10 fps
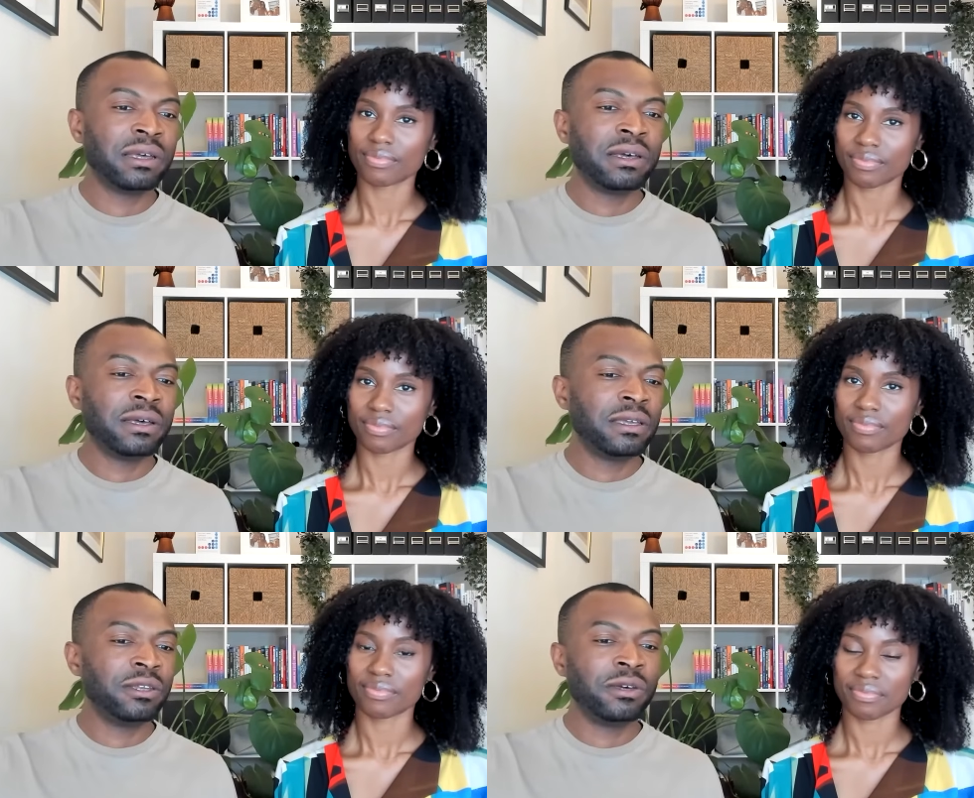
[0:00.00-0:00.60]

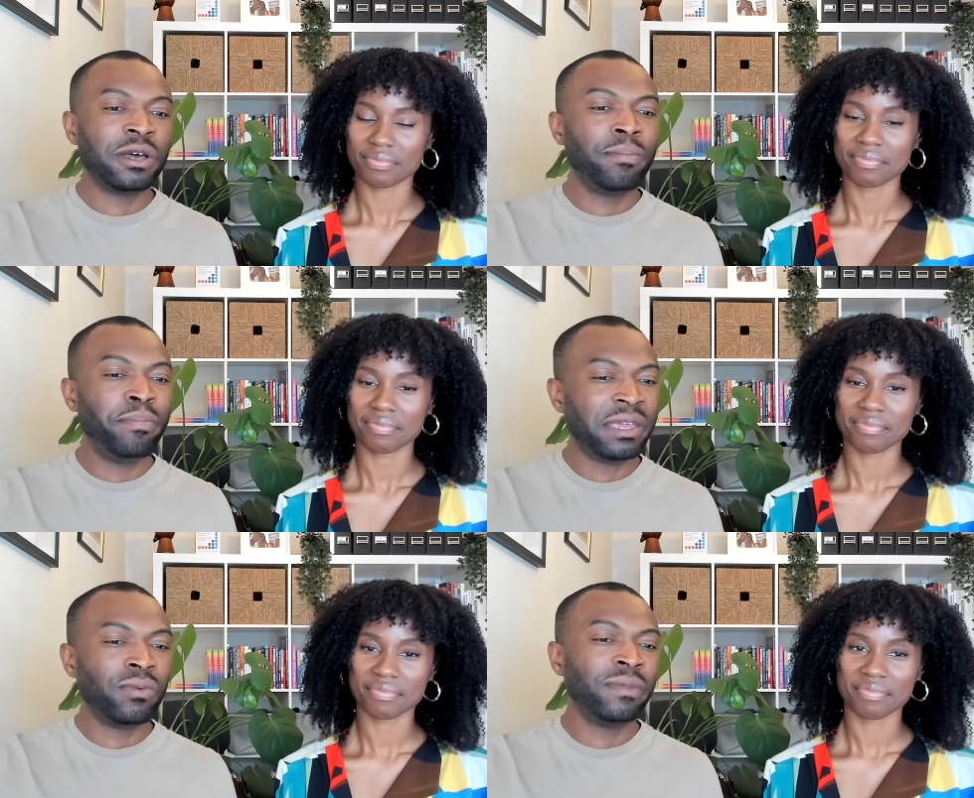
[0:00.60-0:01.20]
Speaker 1: a you know a
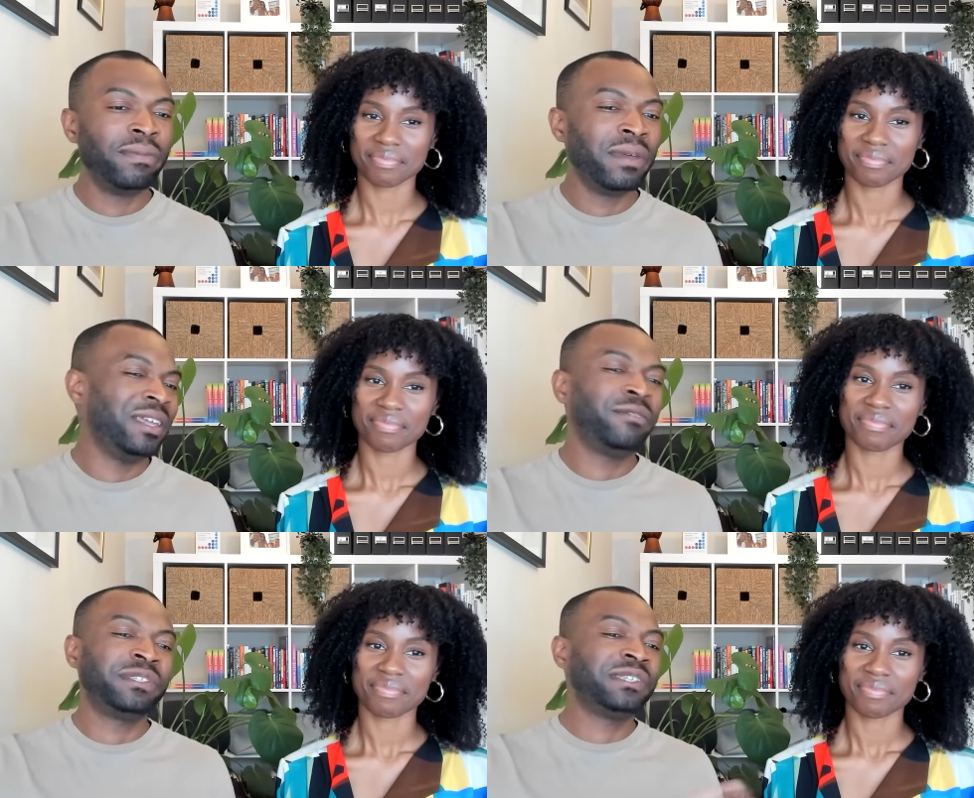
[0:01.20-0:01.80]
big one and
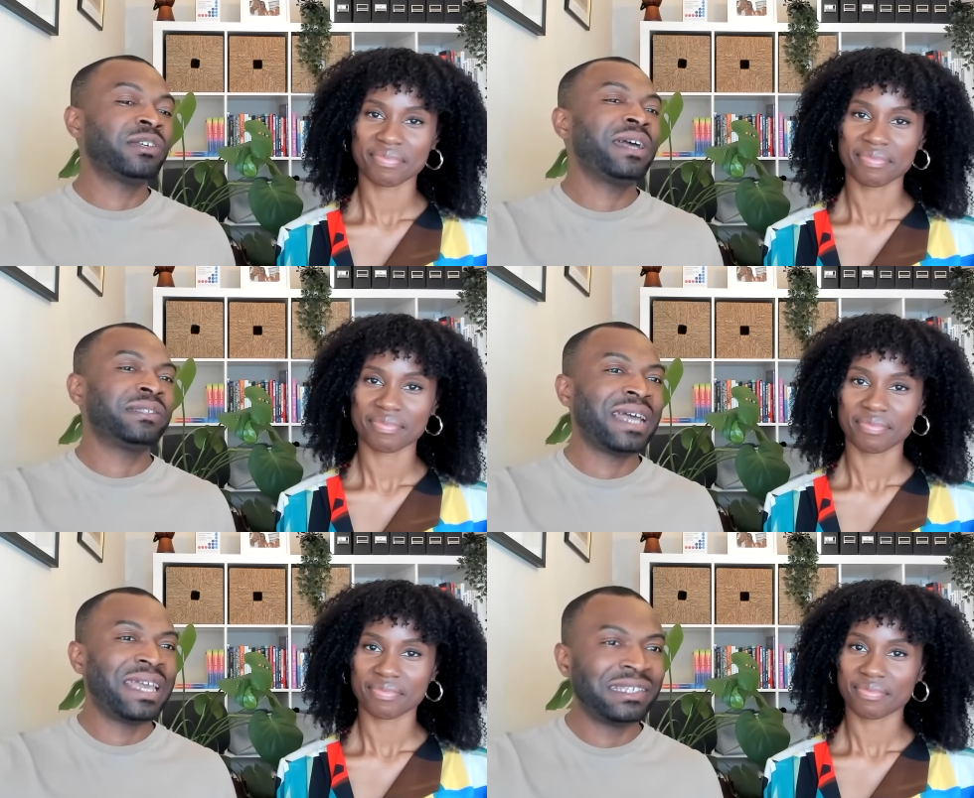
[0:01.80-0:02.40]
then obviously tied
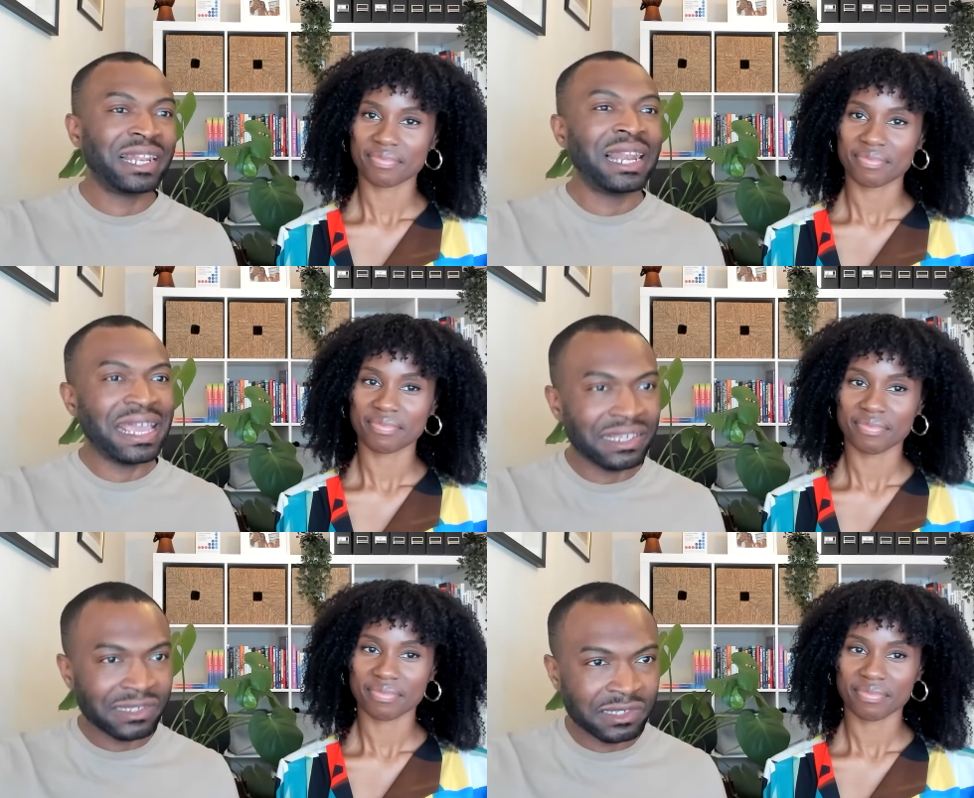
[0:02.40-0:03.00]
to that is
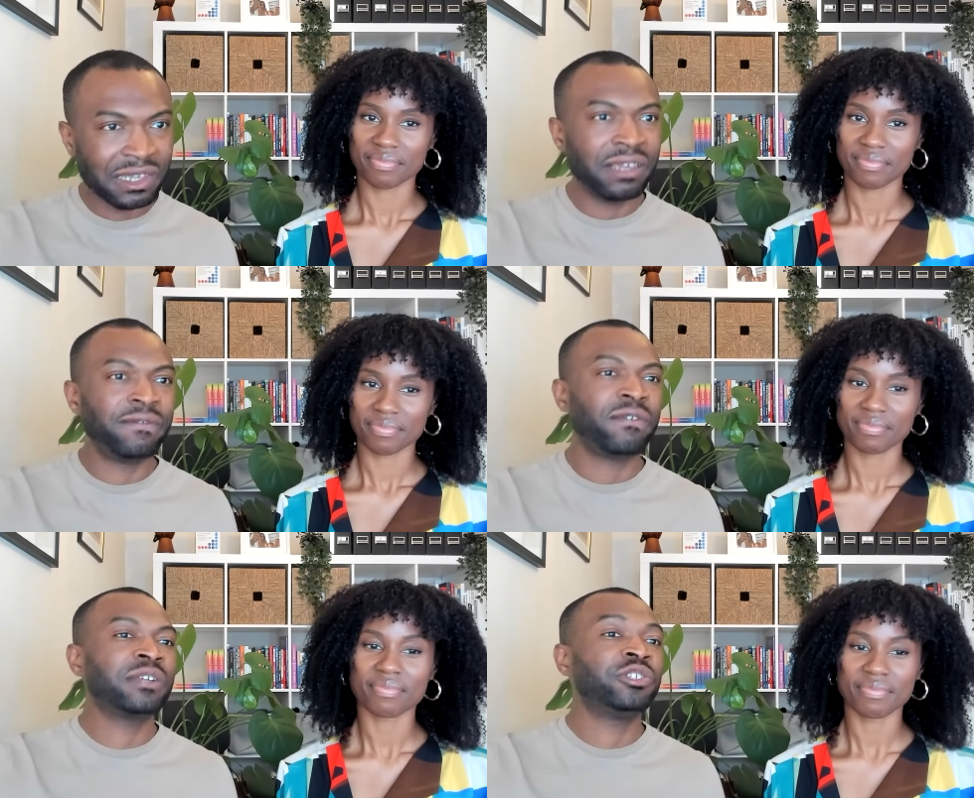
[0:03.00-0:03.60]
legacy
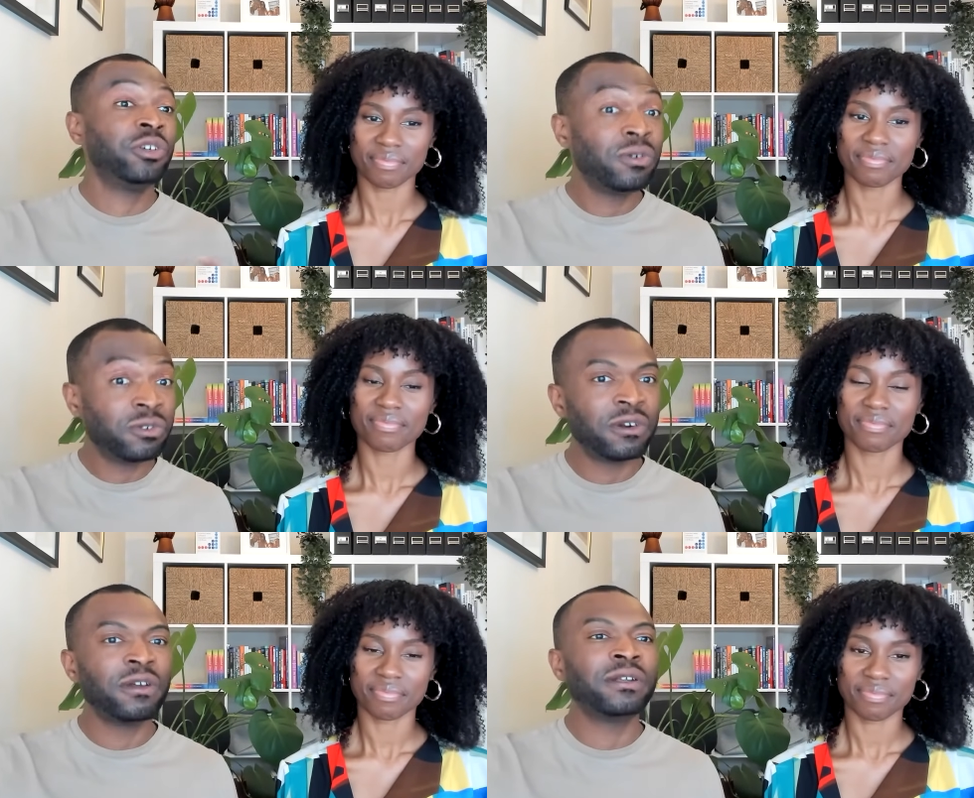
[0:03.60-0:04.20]
for our
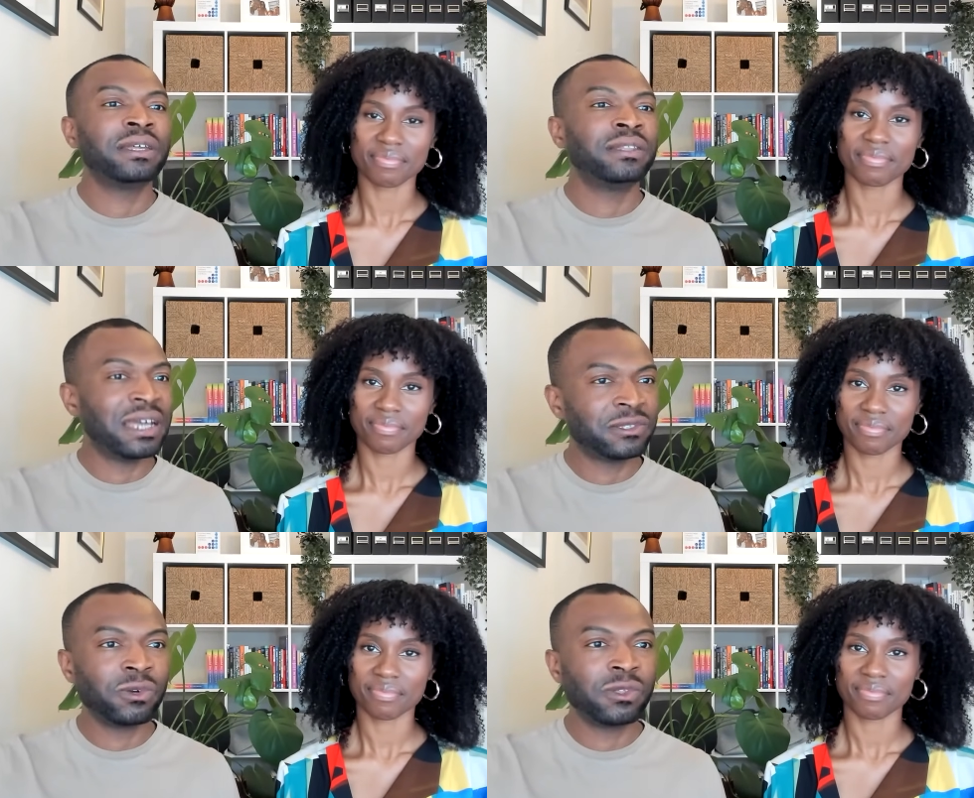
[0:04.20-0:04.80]
children and
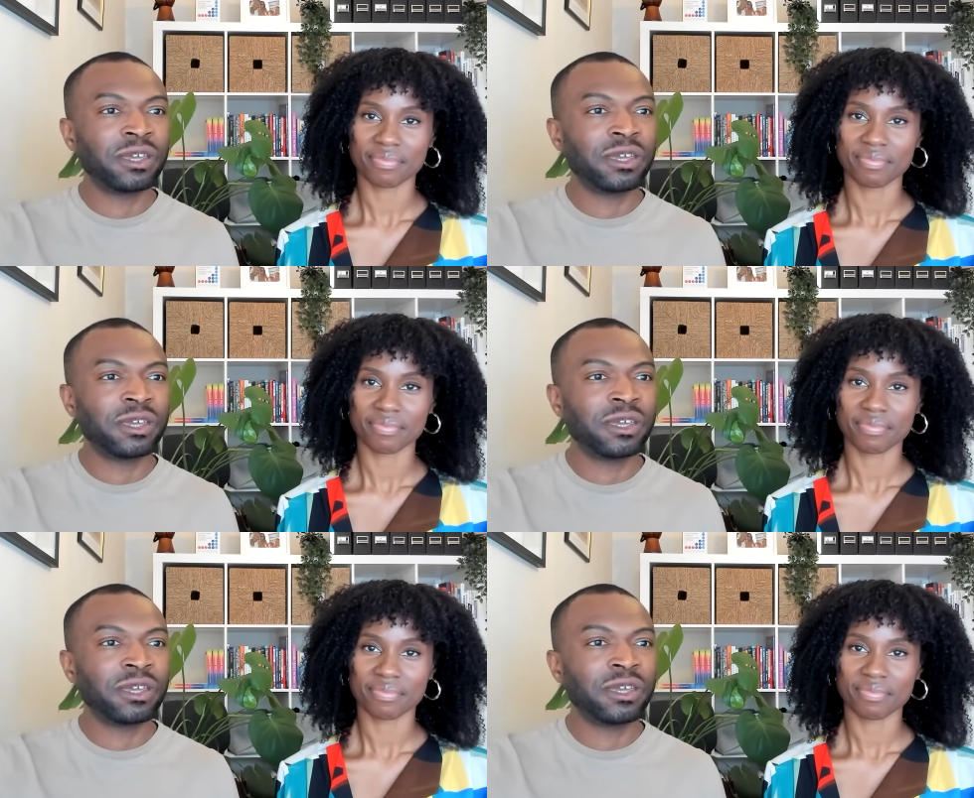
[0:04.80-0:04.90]
that sort of